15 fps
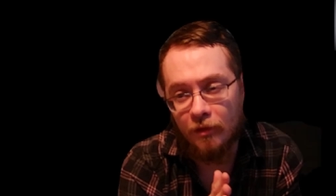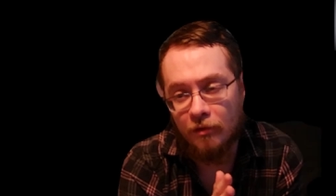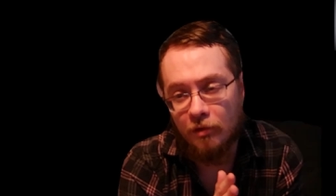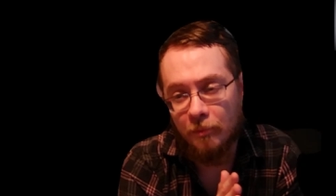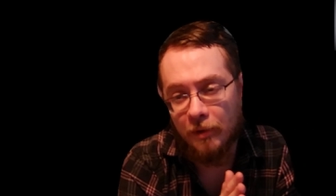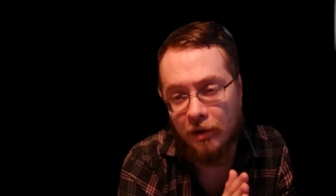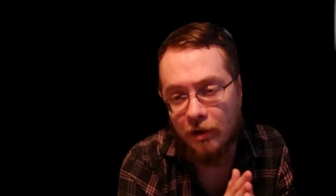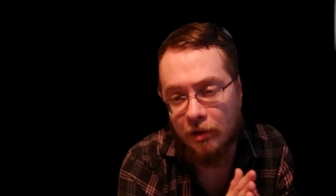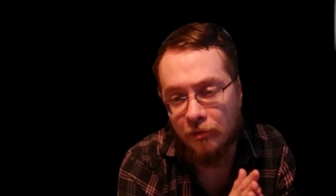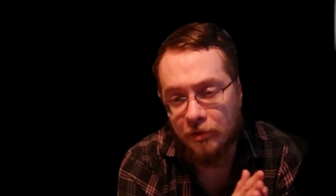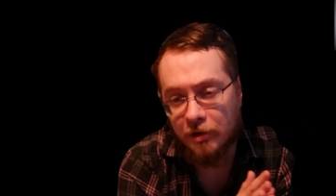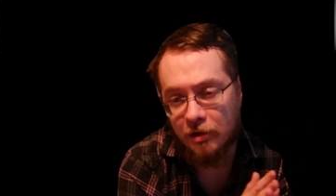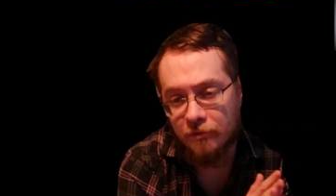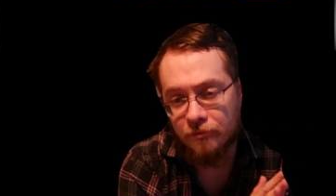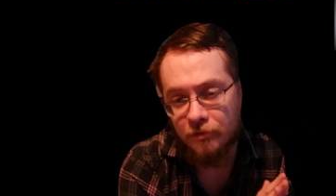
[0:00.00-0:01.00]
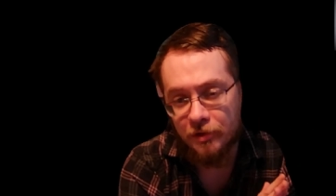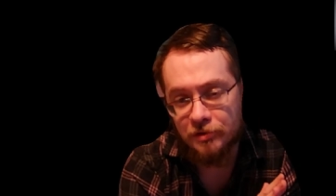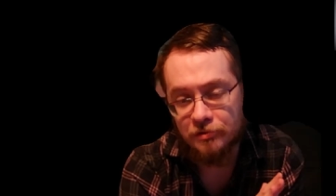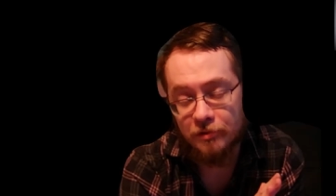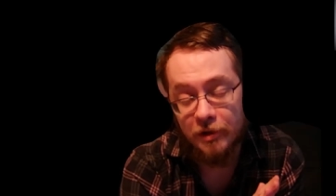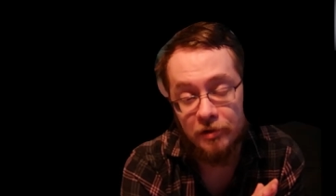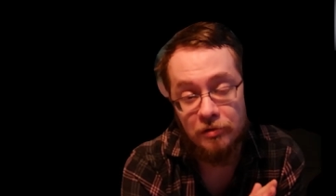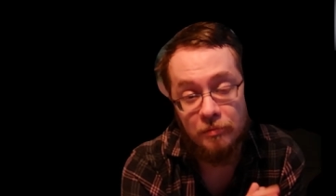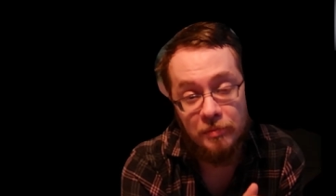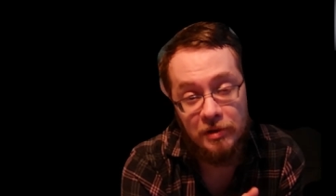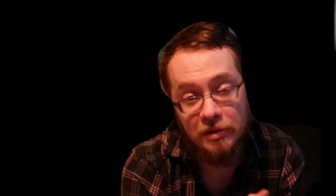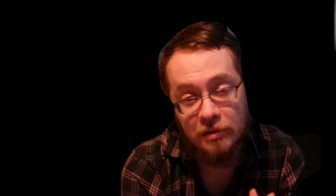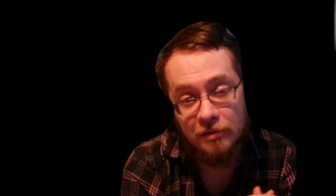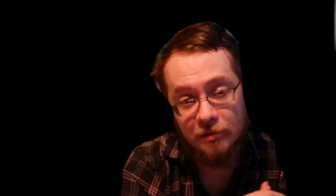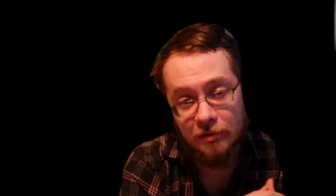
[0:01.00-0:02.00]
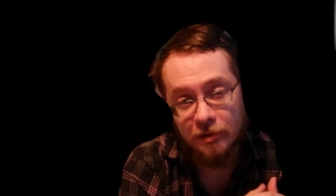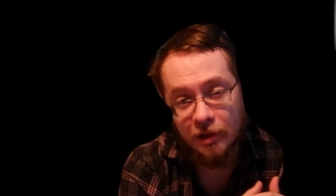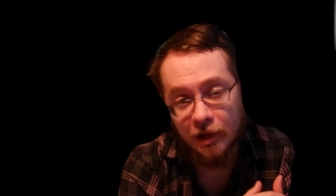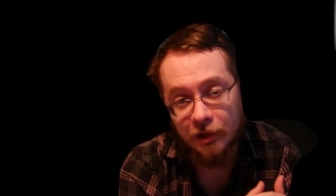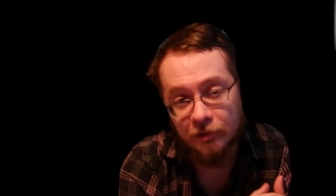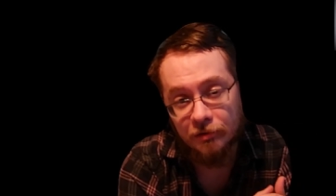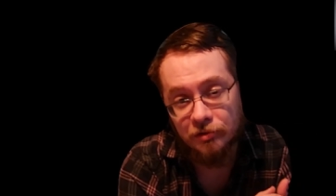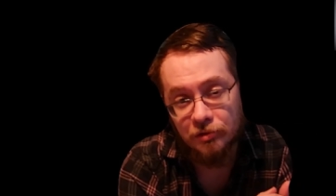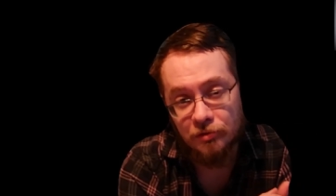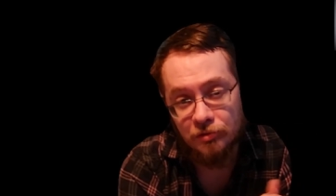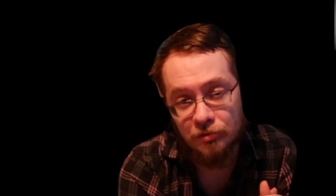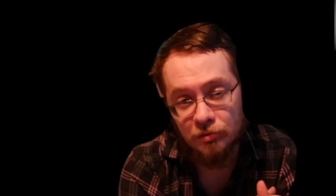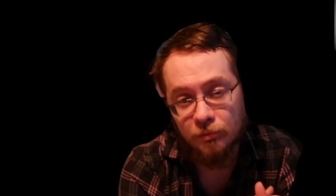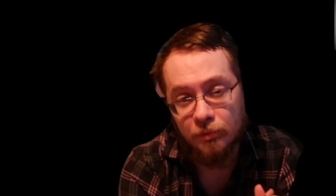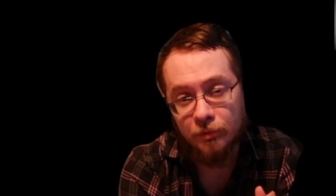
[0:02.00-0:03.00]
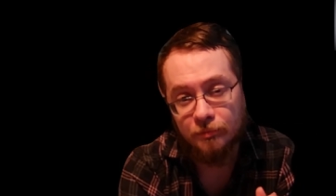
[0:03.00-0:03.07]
no matter how careful I try to be on YouTube,